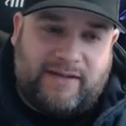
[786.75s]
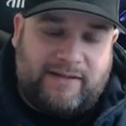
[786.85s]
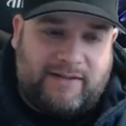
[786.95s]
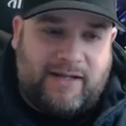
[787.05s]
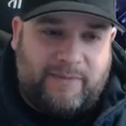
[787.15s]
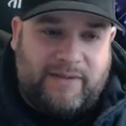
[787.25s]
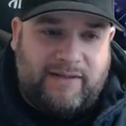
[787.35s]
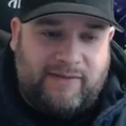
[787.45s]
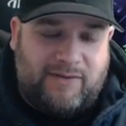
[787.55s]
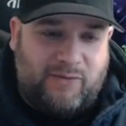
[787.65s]
Like
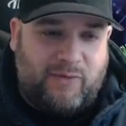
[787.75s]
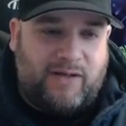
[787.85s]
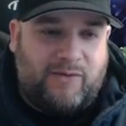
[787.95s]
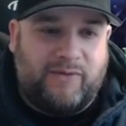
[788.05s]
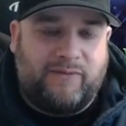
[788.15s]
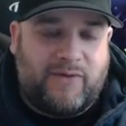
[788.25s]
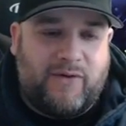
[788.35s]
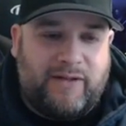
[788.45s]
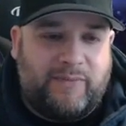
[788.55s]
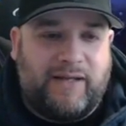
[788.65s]
guppies do well with
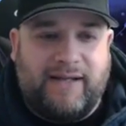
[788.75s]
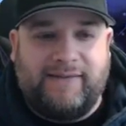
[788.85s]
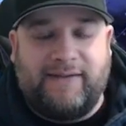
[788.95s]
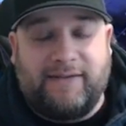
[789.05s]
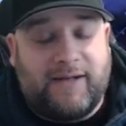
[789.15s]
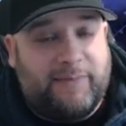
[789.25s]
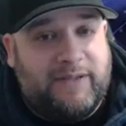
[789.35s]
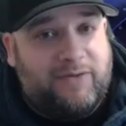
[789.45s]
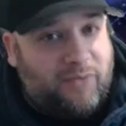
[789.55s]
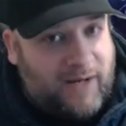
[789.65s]
floating plants, and
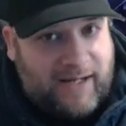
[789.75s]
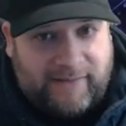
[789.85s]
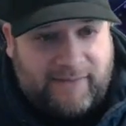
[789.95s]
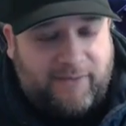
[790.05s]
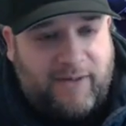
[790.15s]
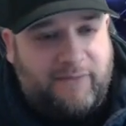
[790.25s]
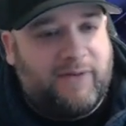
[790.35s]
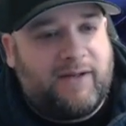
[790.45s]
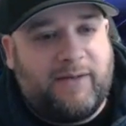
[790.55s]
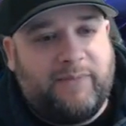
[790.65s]
guppy grass is great
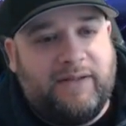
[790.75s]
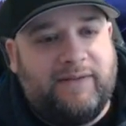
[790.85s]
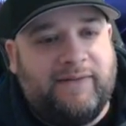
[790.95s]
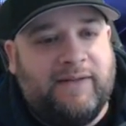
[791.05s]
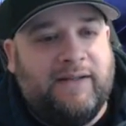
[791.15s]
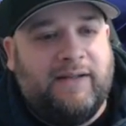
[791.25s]
for guppies.